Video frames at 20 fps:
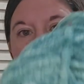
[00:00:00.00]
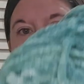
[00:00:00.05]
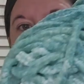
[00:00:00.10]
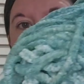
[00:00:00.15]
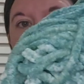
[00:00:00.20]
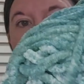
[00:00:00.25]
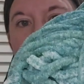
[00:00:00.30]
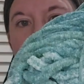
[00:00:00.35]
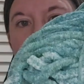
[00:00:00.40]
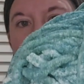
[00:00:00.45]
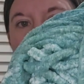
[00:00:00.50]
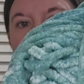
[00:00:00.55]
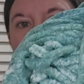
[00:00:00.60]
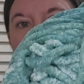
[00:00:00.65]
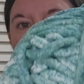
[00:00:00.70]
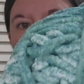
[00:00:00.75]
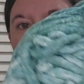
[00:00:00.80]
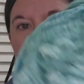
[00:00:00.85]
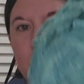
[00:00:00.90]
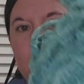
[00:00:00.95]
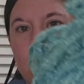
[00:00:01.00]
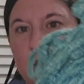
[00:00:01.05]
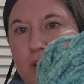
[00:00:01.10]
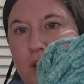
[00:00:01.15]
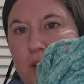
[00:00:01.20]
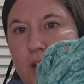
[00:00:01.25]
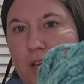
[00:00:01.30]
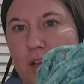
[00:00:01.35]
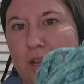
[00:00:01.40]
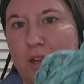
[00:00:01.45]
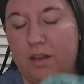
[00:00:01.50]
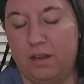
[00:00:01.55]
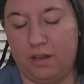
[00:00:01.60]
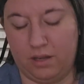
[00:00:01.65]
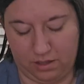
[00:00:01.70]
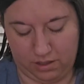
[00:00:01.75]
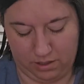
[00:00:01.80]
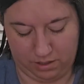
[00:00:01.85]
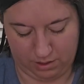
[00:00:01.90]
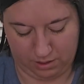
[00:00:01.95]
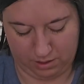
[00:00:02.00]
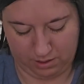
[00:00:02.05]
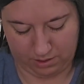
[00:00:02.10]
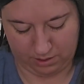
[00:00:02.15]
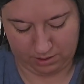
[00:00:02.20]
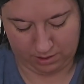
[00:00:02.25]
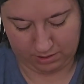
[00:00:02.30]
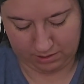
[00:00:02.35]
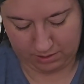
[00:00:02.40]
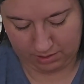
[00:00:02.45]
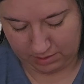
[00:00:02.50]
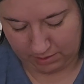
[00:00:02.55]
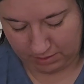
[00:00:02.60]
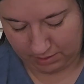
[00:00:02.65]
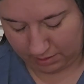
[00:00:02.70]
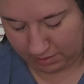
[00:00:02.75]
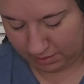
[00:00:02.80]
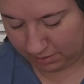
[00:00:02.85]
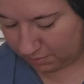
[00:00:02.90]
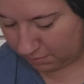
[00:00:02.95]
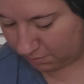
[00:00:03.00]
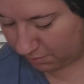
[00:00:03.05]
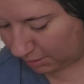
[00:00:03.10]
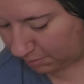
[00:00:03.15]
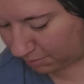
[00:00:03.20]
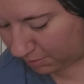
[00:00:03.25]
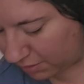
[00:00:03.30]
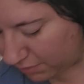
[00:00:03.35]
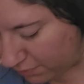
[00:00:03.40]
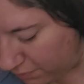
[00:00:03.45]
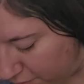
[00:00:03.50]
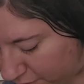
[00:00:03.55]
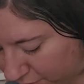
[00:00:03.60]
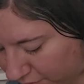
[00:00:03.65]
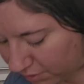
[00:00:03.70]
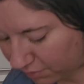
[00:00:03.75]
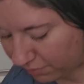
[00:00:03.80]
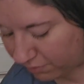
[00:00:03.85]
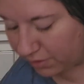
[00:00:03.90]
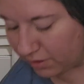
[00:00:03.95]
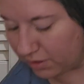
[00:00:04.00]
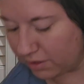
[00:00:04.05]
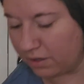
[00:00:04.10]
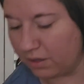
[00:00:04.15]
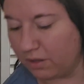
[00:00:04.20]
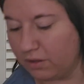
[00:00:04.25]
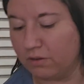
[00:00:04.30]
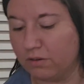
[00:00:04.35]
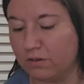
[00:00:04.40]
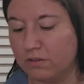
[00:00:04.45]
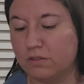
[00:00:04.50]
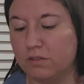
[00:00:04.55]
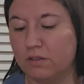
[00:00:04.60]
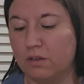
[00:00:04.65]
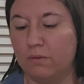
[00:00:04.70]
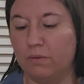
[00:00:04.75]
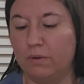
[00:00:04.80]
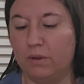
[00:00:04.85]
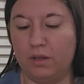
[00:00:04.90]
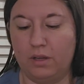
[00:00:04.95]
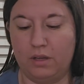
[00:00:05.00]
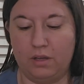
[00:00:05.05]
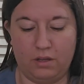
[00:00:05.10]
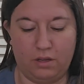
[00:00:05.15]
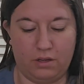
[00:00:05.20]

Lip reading: So it looked like she had maybe a few different colors going.